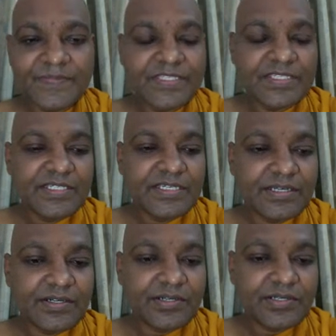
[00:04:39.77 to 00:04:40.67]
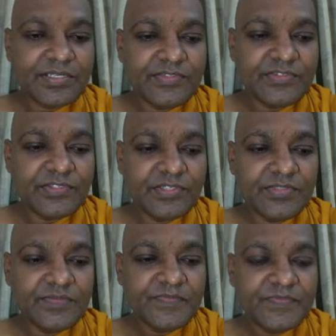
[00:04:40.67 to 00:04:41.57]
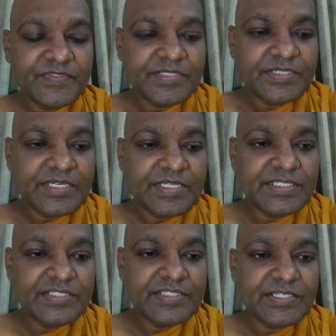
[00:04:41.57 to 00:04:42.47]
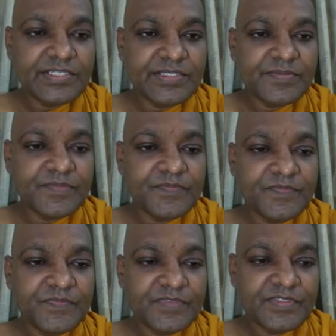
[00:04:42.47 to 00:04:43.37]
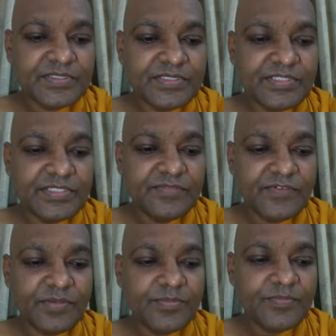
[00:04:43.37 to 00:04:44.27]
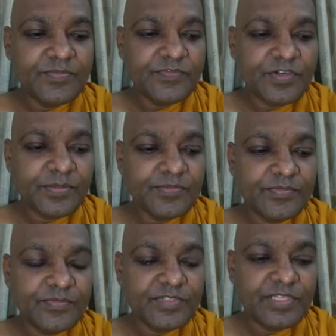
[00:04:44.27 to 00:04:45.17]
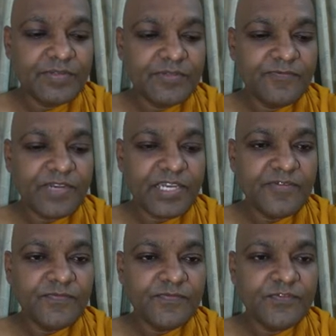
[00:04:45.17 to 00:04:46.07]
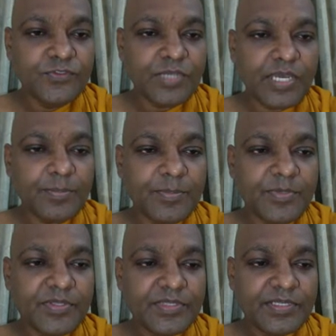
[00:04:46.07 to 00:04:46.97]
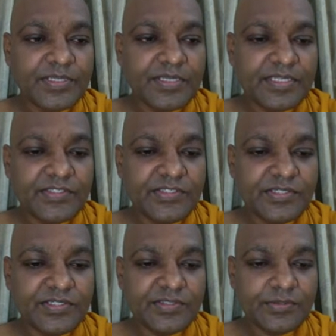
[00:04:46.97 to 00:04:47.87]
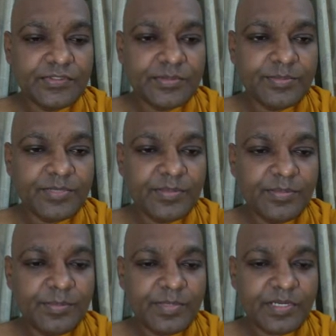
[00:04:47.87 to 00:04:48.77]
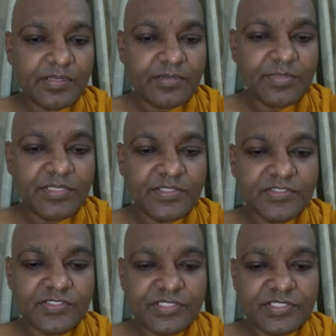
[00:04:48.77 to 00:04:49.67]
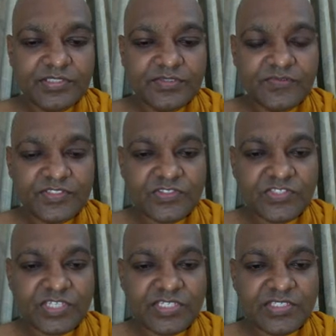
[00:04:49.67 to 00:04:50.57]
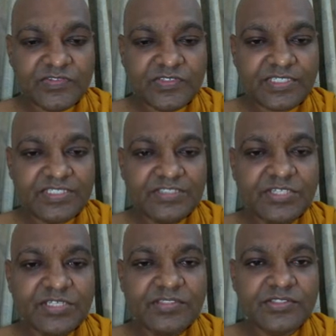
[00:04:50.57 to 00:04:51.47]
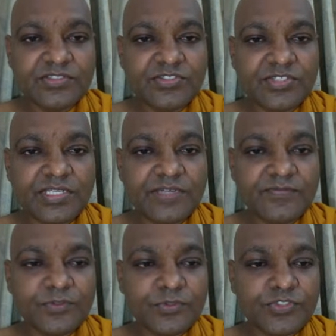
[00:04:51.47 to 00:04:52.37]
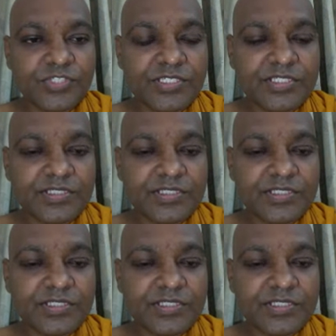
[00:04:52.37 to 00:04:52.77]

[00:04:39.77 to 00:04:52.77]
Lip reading: as here, and then from level 5 to up, and here are the brahmas, the first jhana, second jhana, third jhana, fourth jhana,